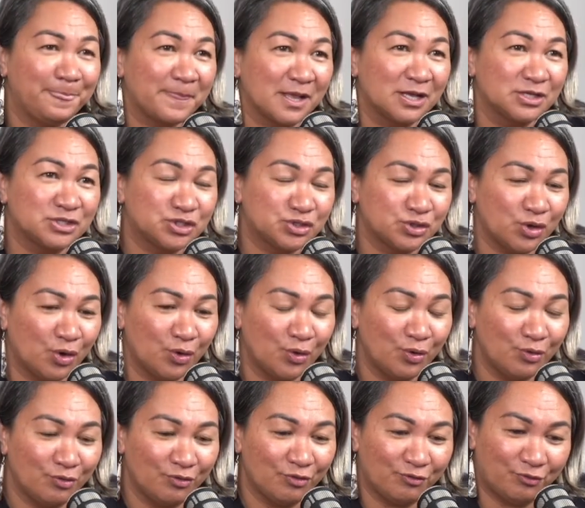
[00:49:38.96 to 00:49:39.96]

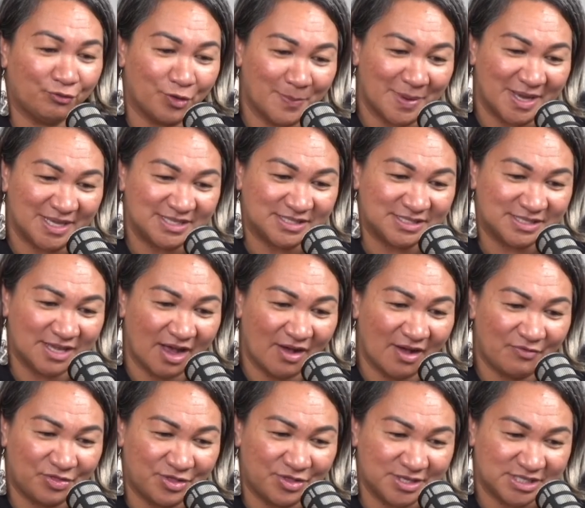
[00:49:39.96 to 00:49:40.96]
So for
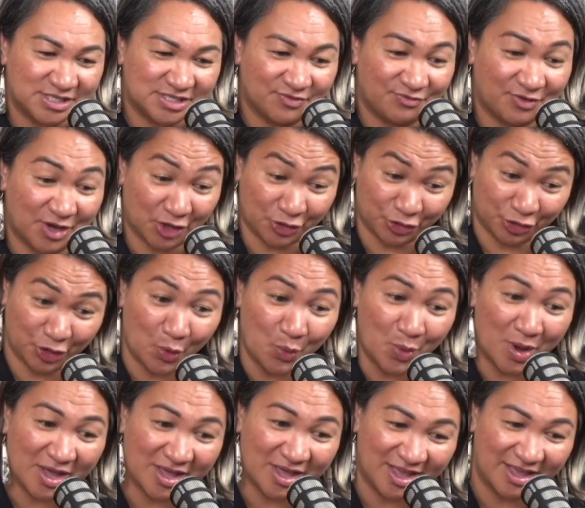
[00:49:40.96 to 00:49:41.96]
myself, this
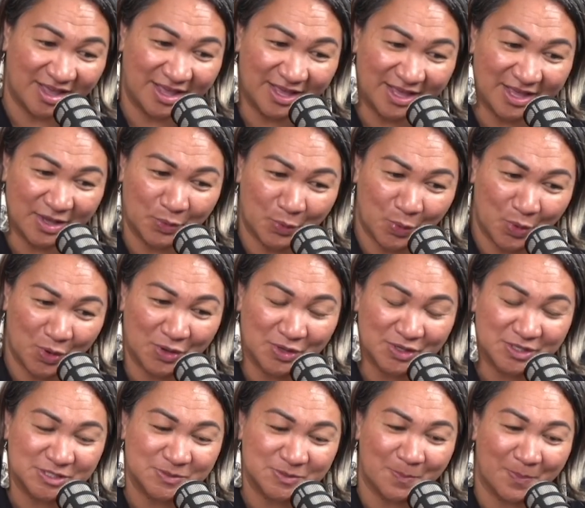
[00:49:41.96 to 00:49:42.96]
whakatauaki
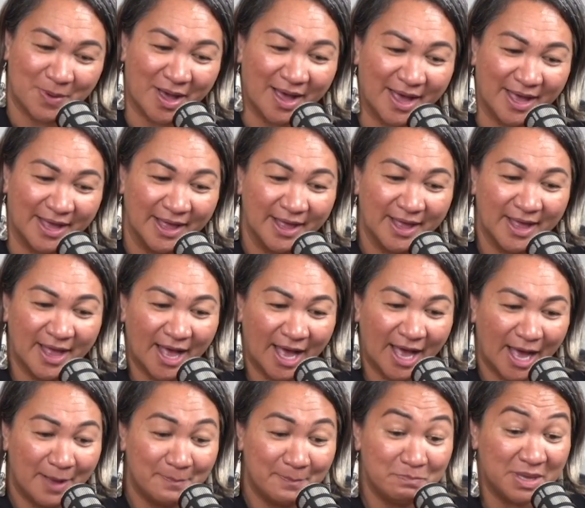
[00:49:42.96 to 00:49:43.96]
was by
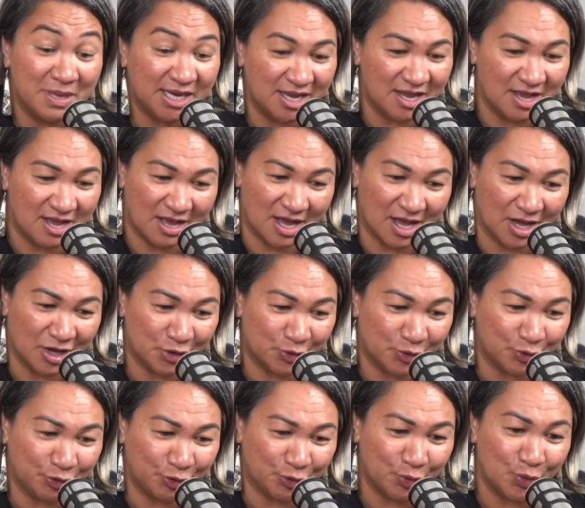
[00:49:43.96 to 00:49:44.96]
Mere Ngā
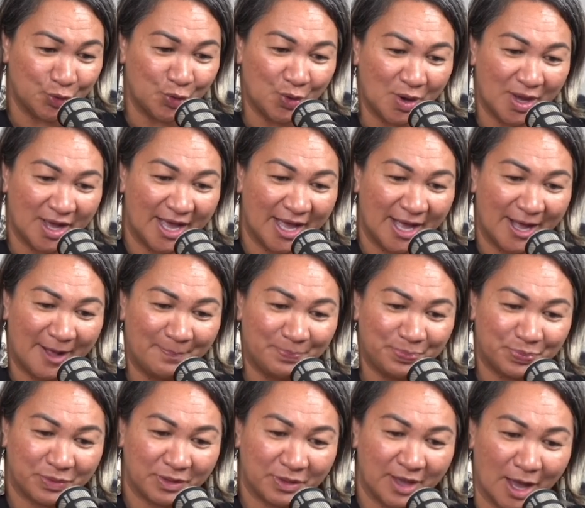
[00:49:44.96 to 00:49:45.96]
Roto,
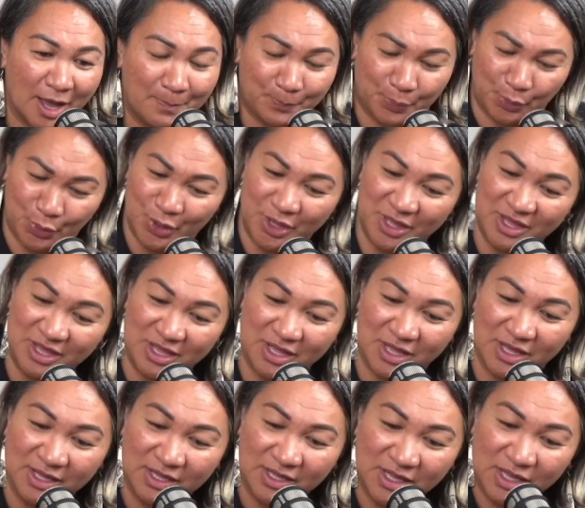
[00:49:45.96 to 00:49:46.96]
a puhi
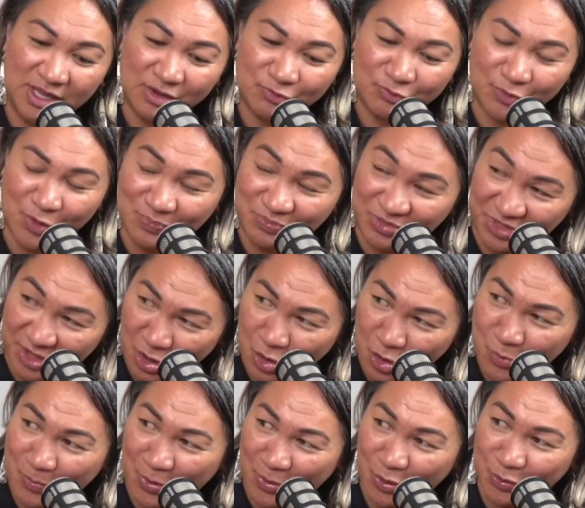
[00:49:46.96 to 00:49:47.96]
from Te
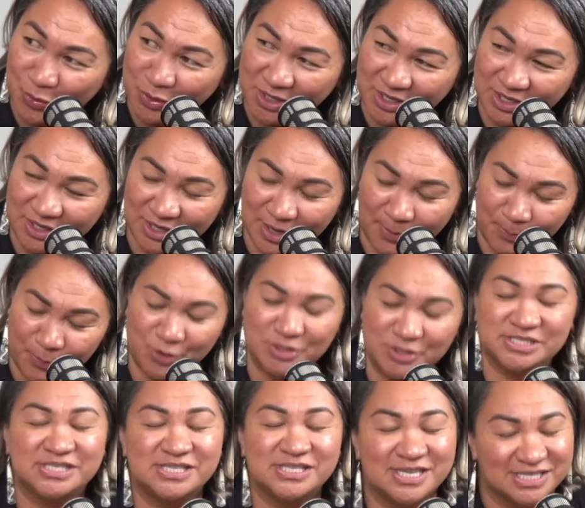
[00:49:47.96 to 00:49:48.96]
Aupōuri, a
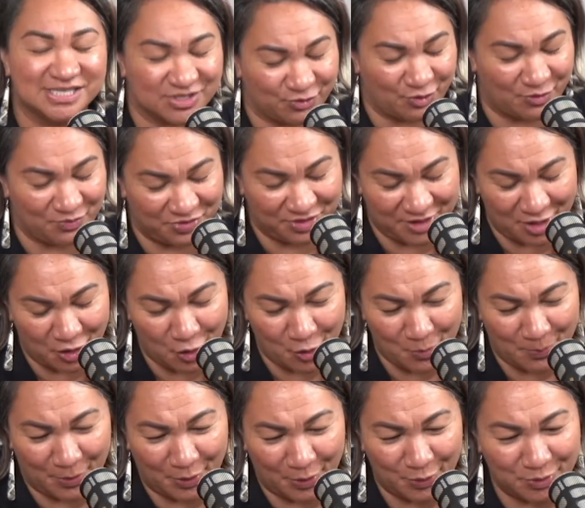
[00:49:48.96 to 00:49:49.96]
princess from Te
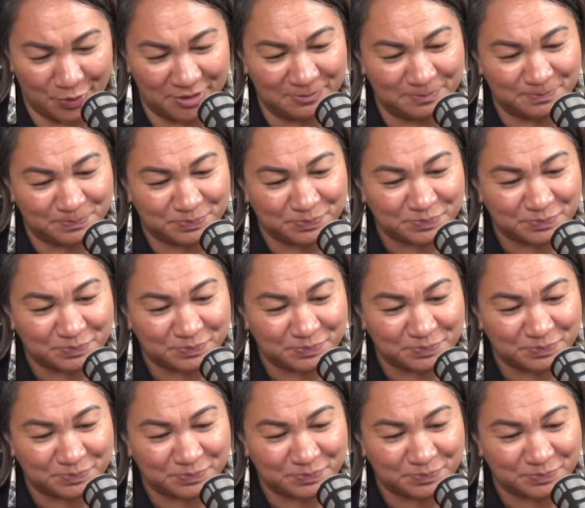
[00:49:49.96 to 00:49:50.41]
Aupōuri,